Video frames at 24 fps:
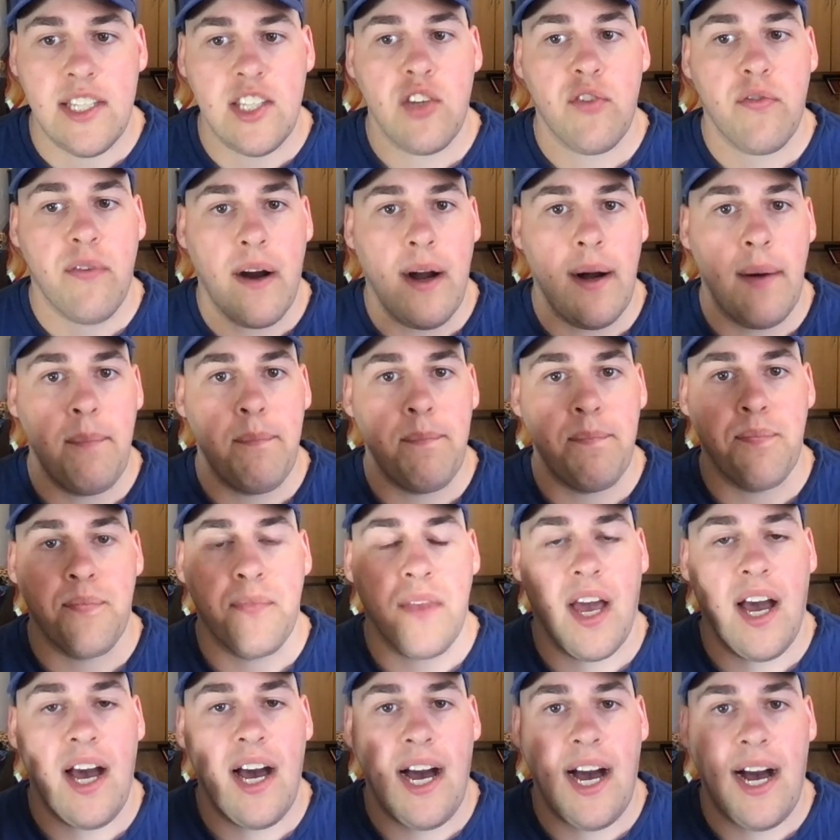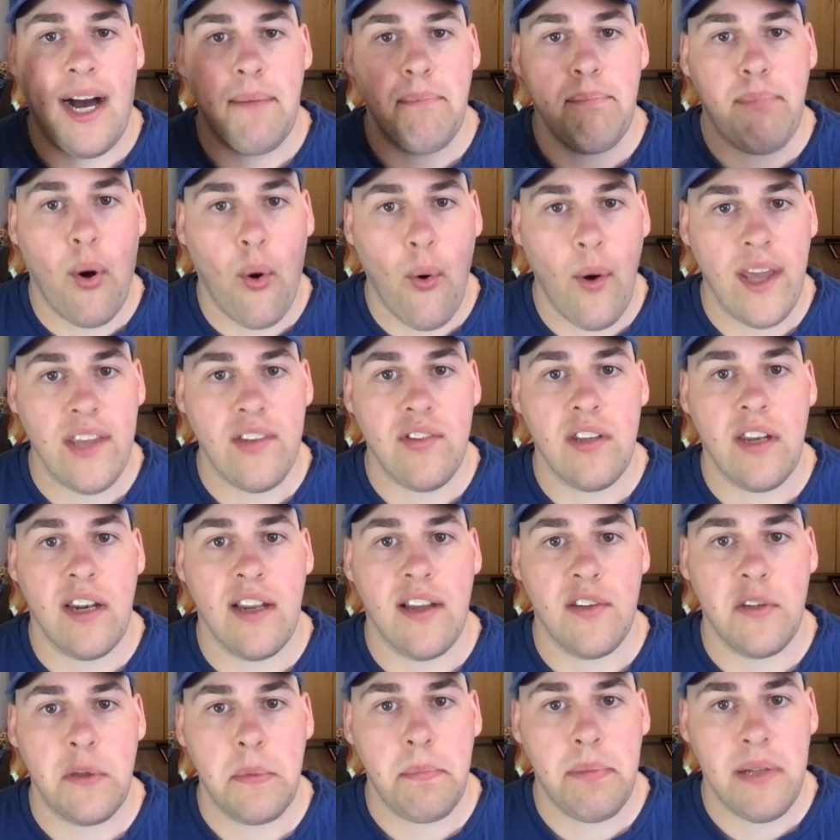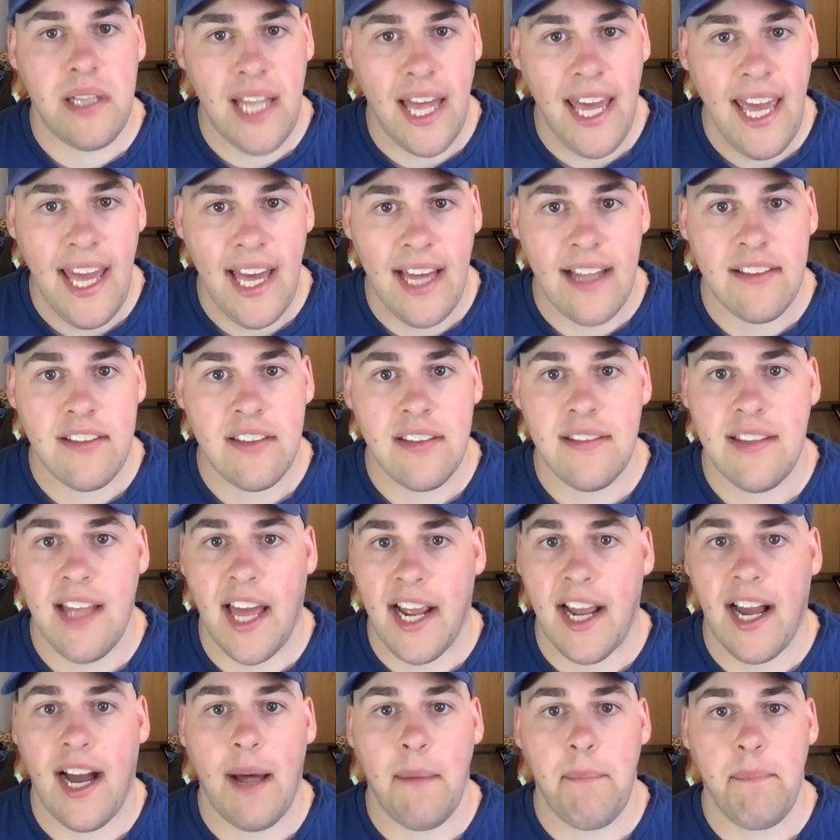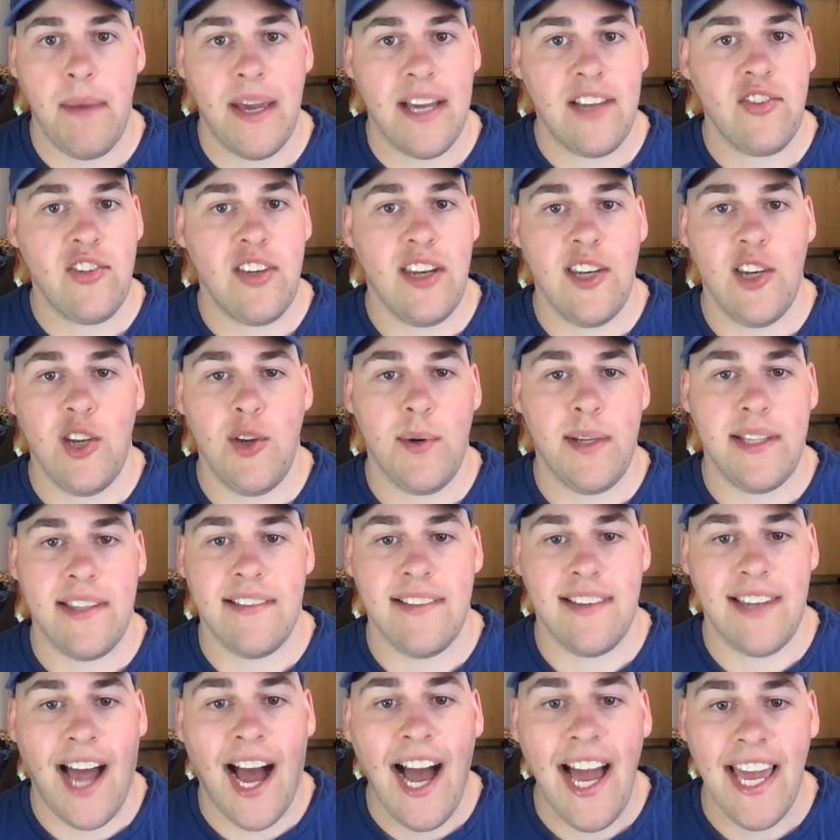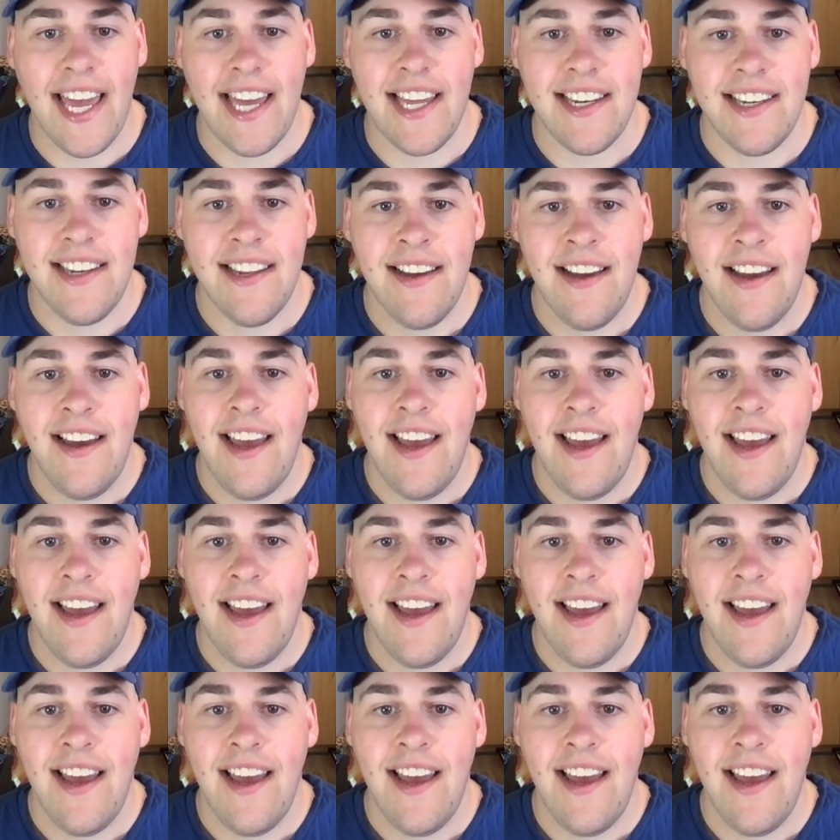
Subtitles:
from poisonous plants that got mixed into its diet.